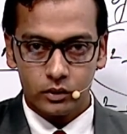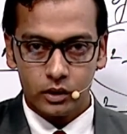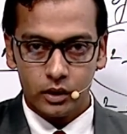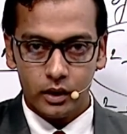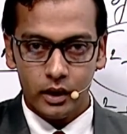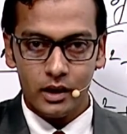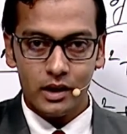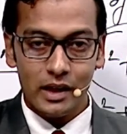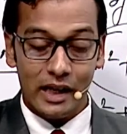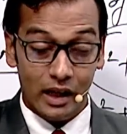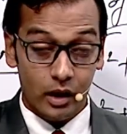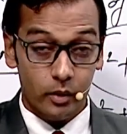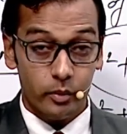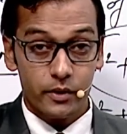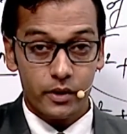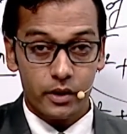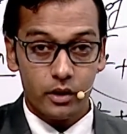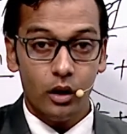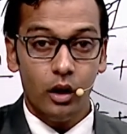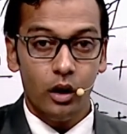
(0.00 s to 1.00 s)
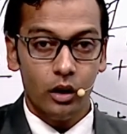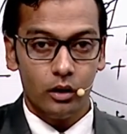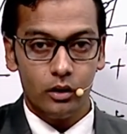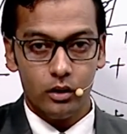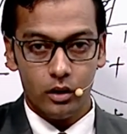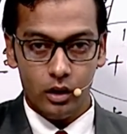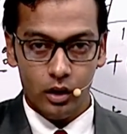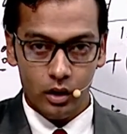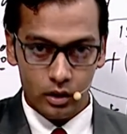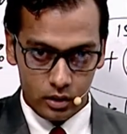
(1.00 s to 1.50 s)
it helps all
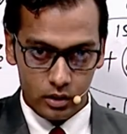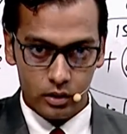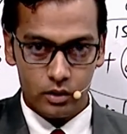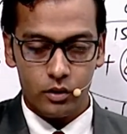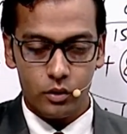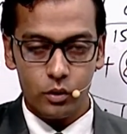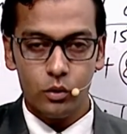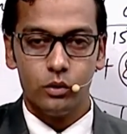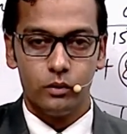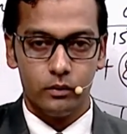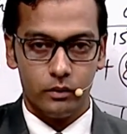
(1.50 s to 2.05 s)
or to